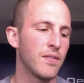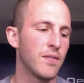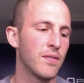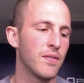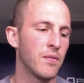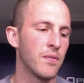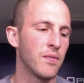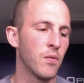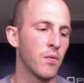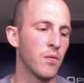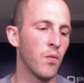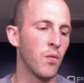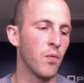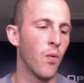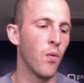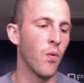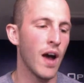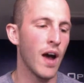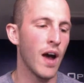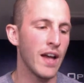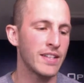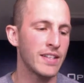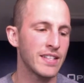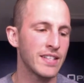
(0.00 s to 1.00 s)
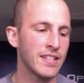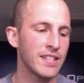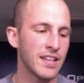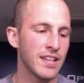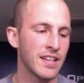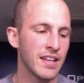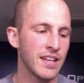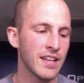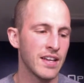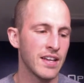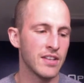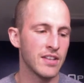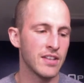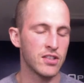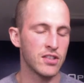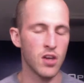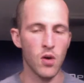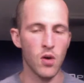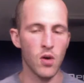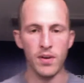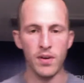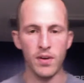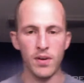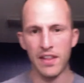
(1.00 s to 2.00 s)
what
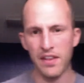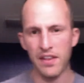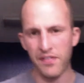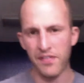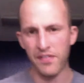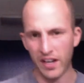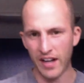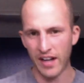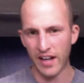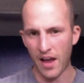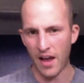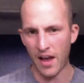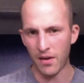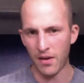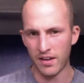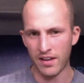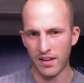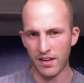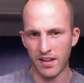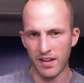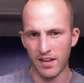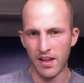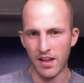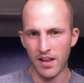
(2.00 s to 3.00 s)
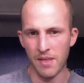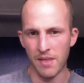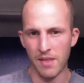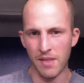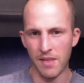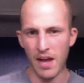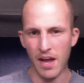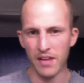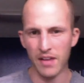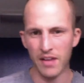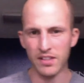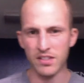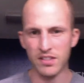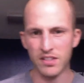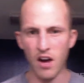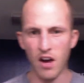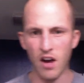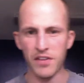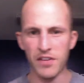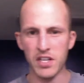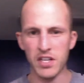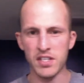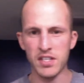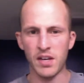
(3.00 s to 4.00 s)
so now they figured out about the
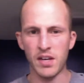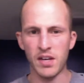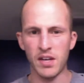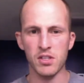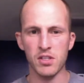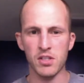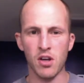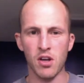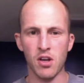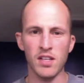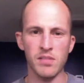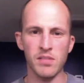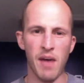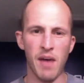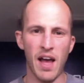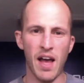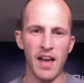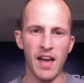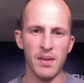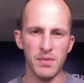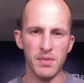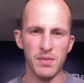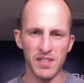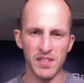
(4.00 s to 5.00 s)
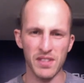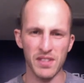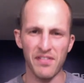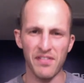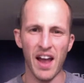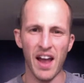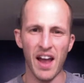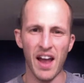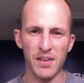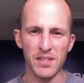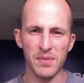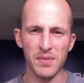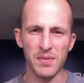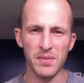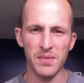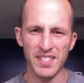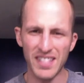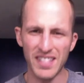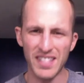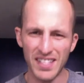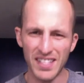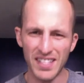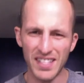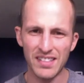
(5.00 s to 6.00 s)
starfish that it was a virus, wasn't it?